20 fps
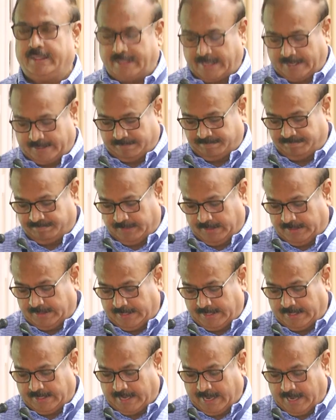there in
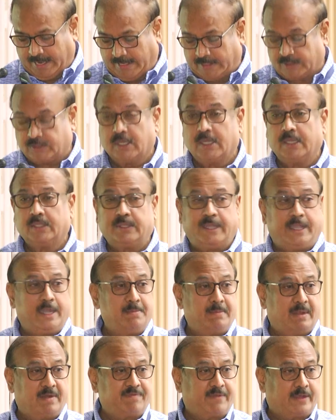the guidelines. 3D
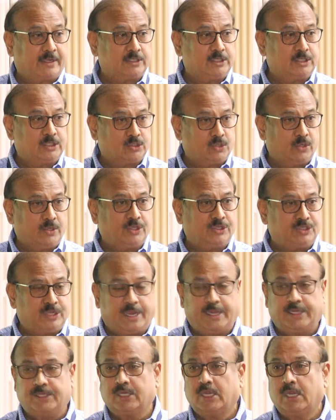manufacturing is going to
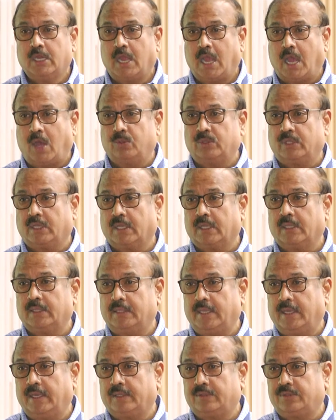change how the
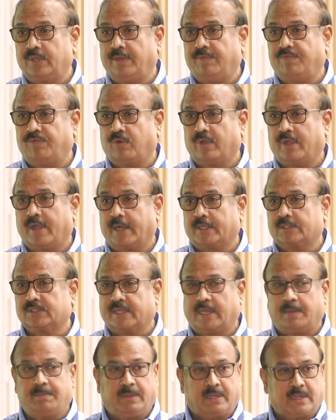3-4 drugs
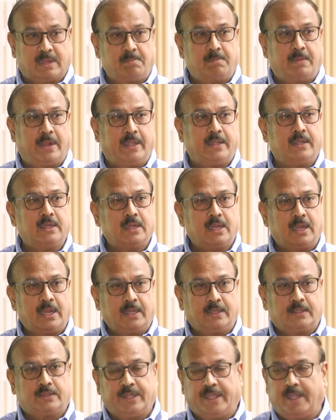can be combined
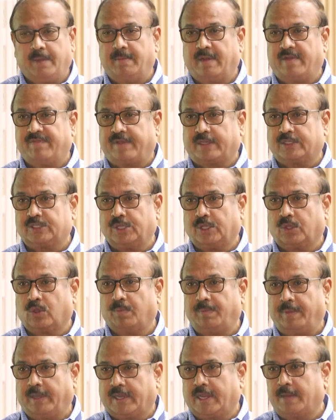and 3D manufacturing
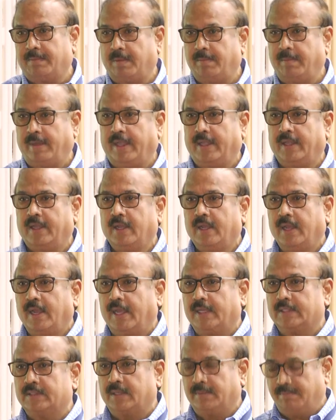equipment can be made
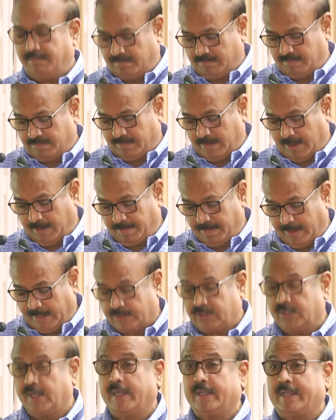as a
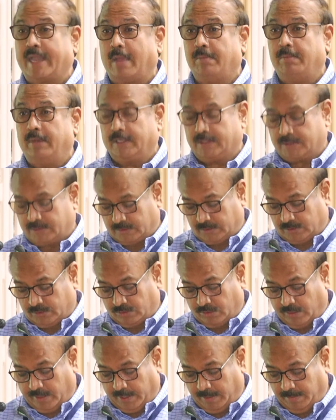medicine, a tablet to
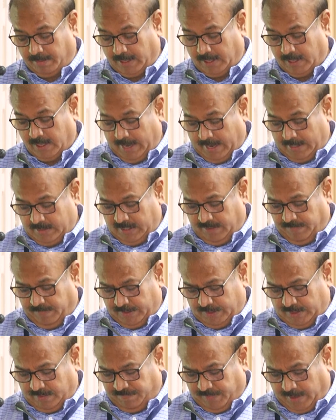going to be. And I think
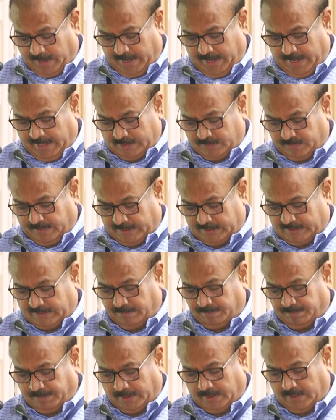vision for India is very
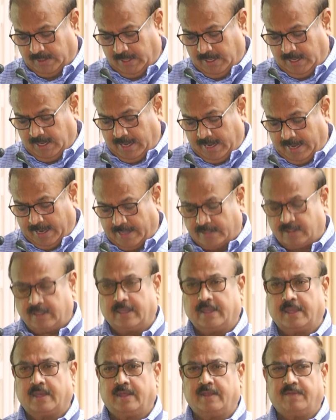simple. And I
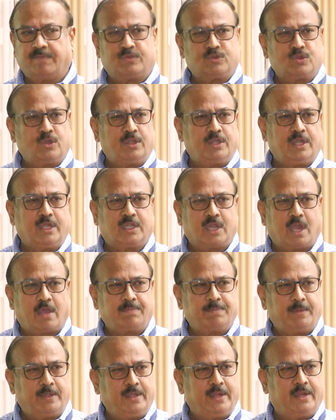think, if 20
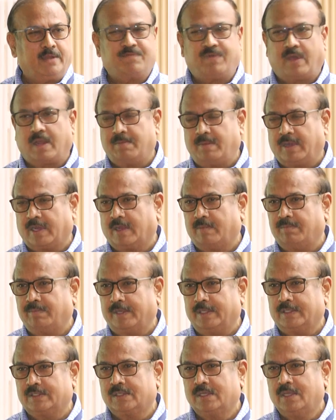top Indian pharma
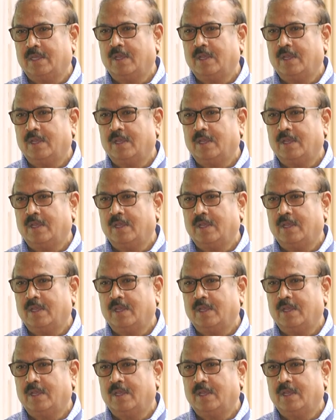companies